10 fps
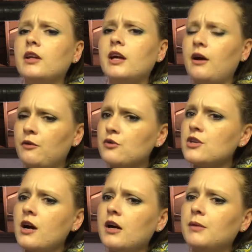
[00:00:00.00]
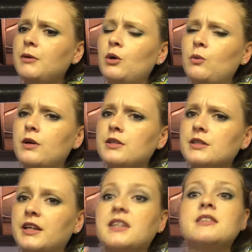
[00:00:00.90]
then the other time it was
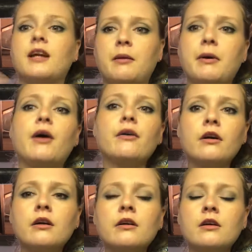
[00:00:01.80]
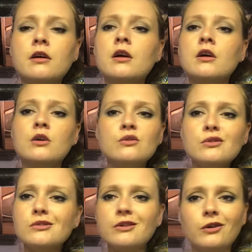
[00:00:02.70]
like a setting powder. So
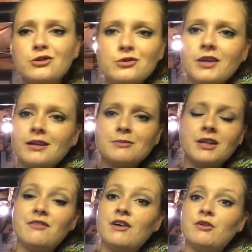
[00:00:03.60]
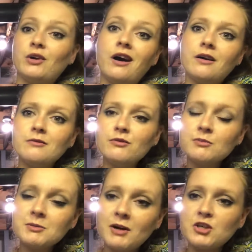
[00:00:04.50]
those are the only two items that I've ever gotten
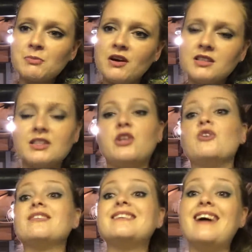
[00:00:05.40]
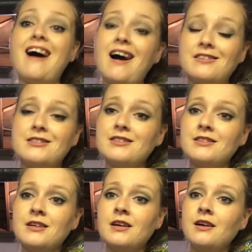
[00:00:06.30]
from Smashbox that are not
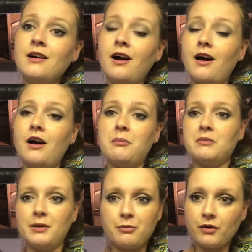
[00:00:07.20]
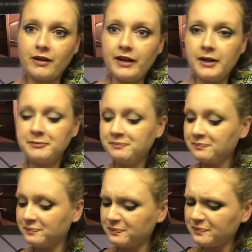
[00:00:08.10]
lip related.
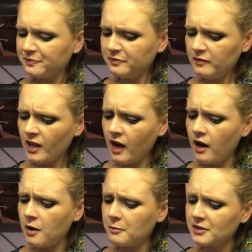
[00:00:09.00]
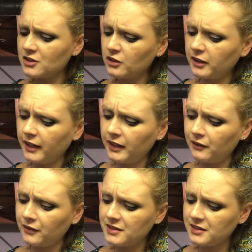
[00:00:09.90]
Starting
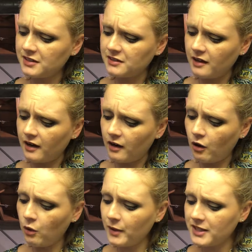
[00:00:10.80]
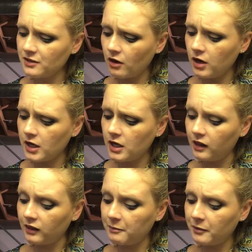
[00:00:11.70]
out, this is Always On
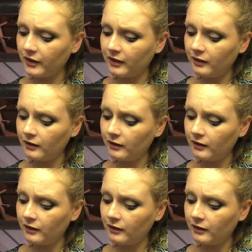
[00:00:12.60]
Liquid